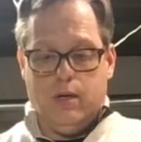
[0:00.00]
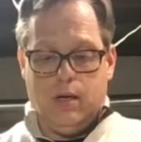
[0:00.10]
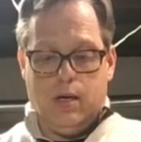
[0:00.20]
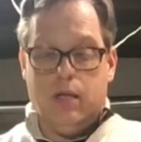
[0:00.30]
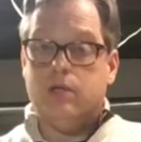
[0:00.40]

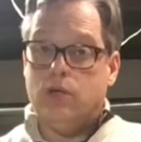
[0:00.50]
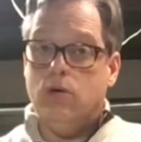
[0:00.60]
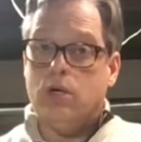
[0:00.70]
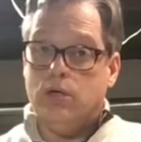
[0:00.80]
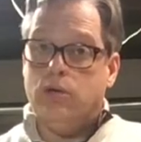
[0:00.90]
All right, so
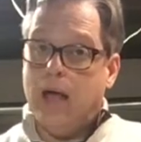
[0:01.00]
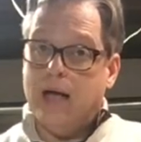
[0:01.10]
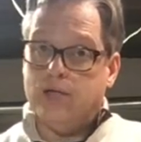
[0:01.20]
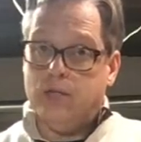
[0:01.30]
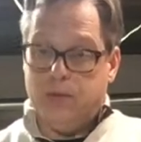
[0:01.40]
you could do
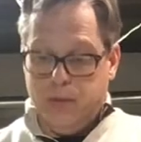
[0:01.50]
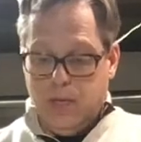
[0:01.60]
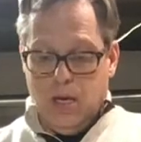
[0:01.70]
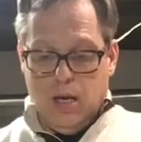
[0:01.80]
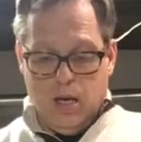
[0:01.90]
that too.
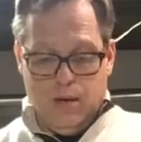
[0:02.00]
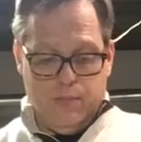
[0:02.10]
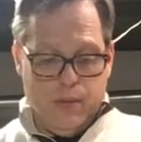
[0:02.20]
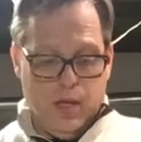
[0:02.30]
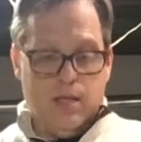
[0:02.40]

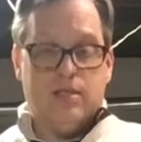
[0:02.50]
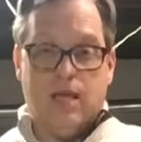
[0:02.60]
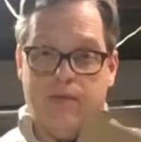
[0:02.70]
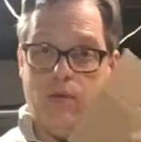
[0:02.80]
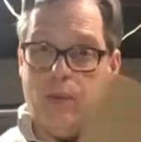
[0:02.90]

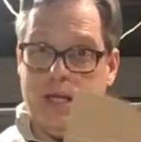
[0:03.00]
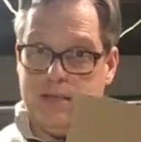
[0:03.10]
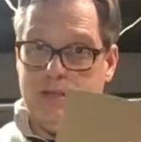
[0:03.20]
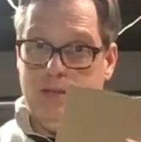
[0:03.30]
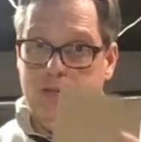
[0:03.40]
Save your
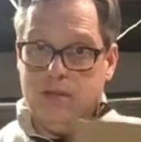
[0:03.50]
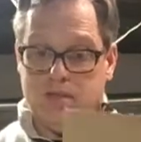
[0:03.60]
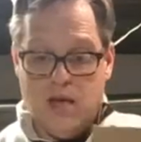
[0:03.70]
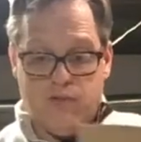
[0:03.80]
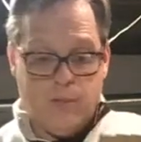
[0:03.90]
bits.
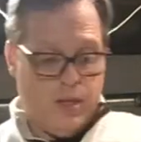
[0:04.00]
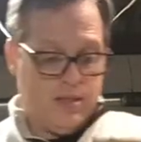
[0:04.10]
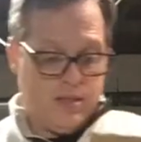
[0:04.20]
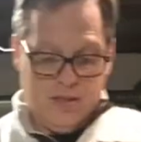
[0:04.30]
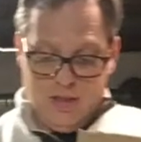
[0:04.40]
Save your bits.